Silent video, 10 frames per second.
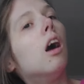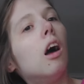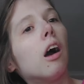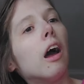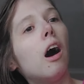
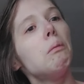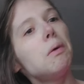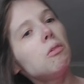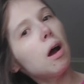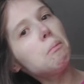Okay, I'll
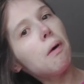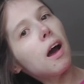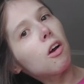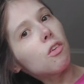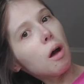be right
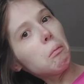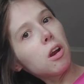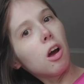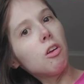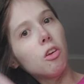back because I'm
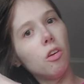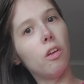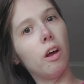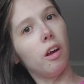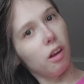gonna go to
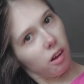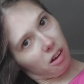the